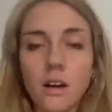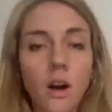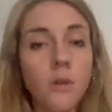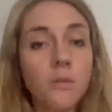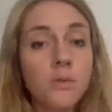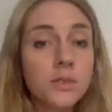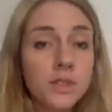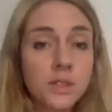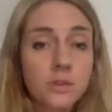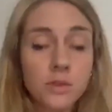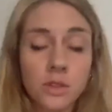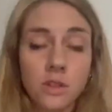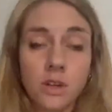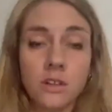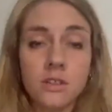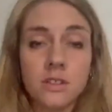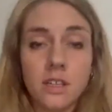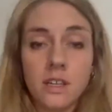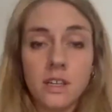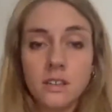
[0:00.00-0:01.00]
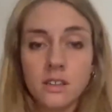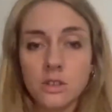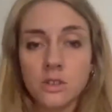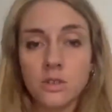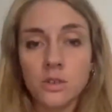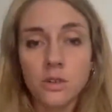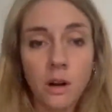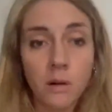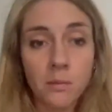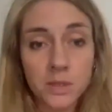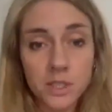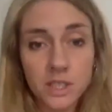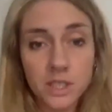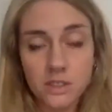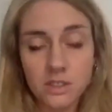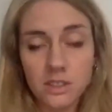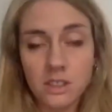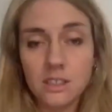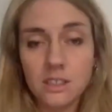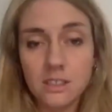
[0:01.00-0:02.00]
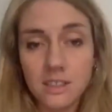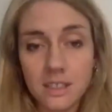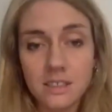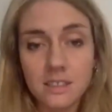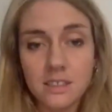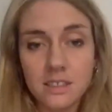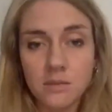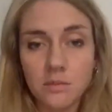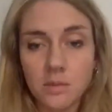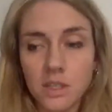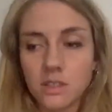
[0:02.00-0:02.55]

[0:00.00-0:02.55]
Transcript: obviously we're not saying there's no competition in dancing,